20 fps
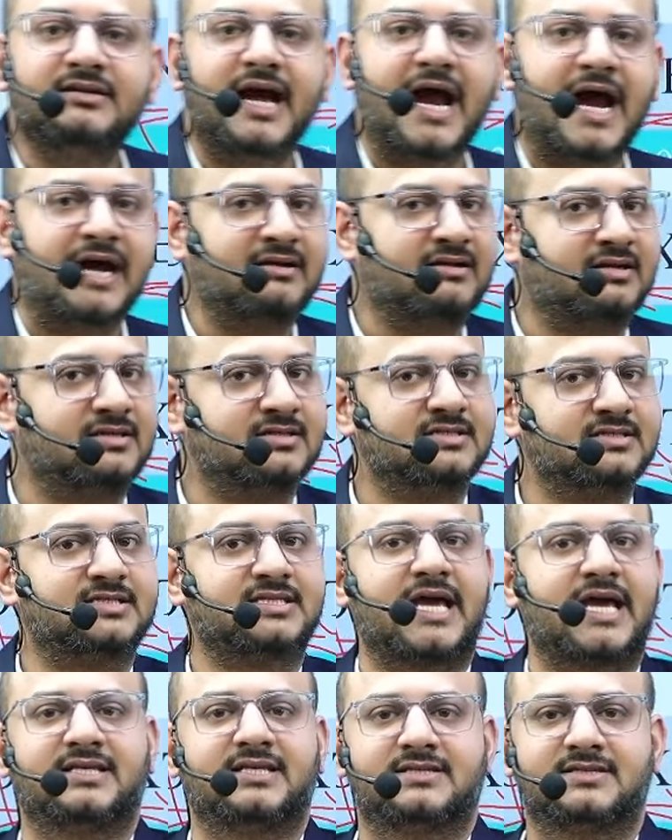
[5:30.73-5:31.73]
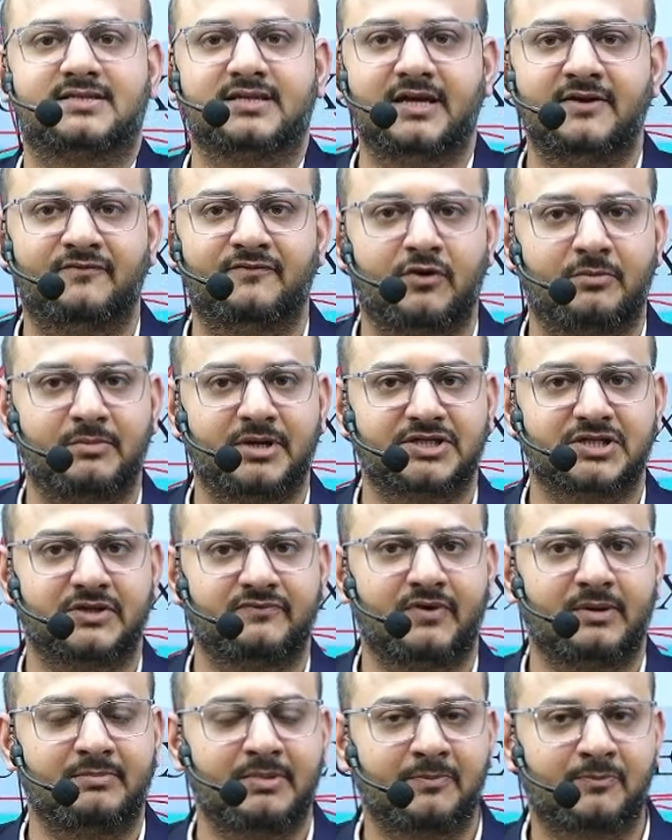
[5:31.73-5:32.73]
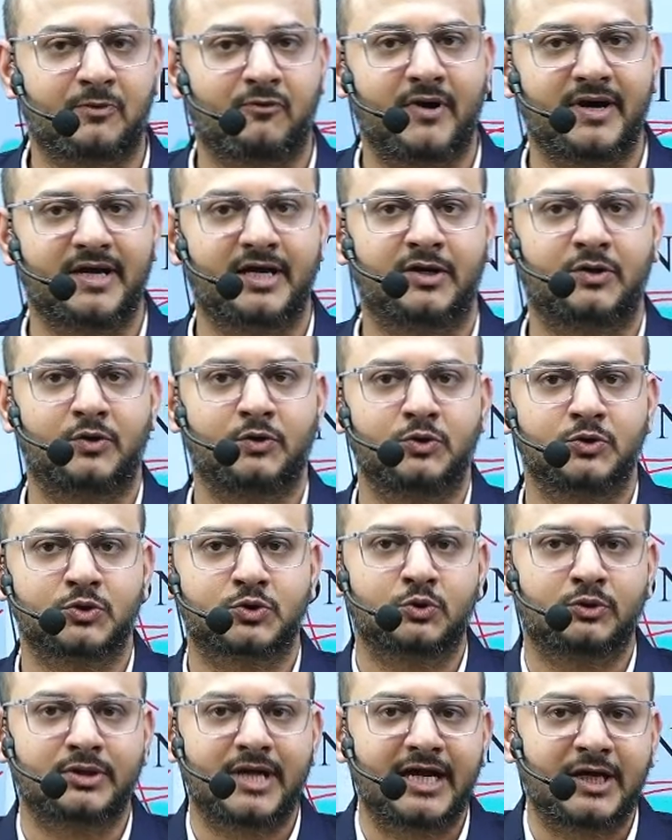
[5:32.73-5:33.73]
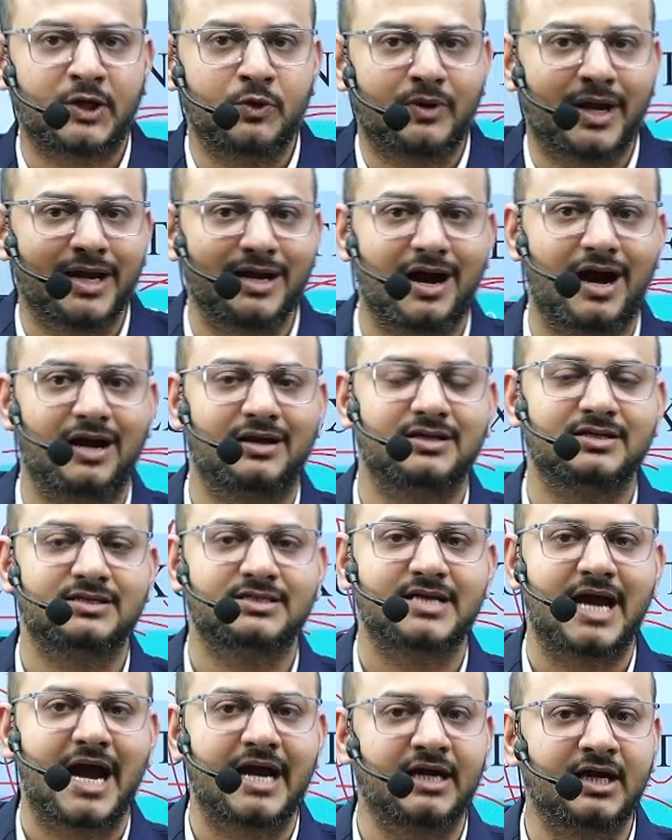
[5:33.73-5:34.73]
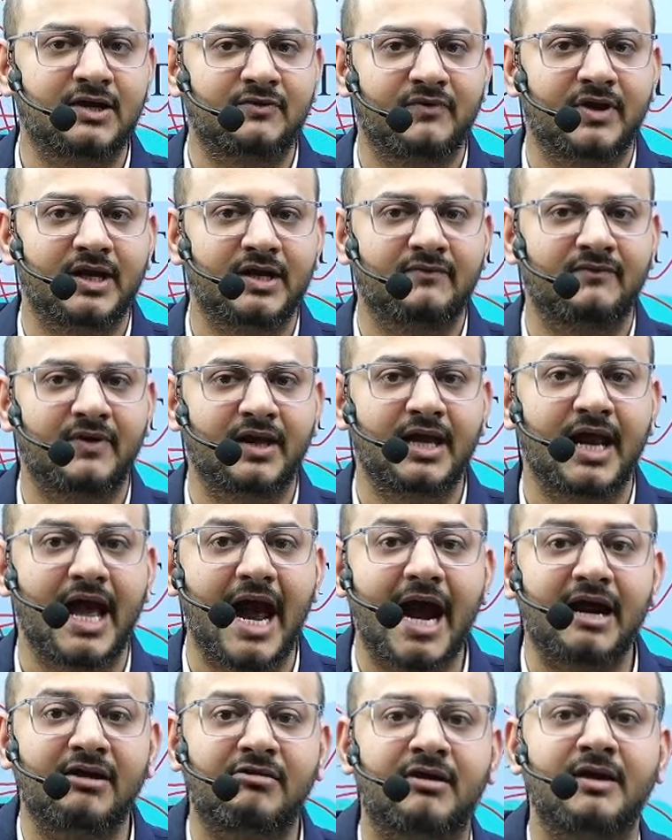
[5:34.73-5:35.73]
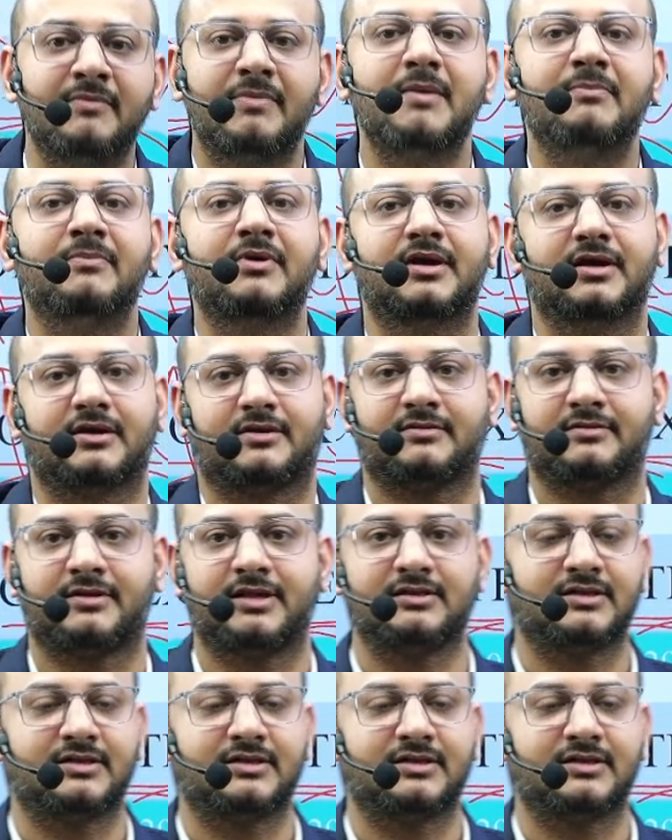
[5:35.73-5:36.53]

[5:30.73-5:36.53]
and concise information will be provided to you so that you can understand it very well and remember it till the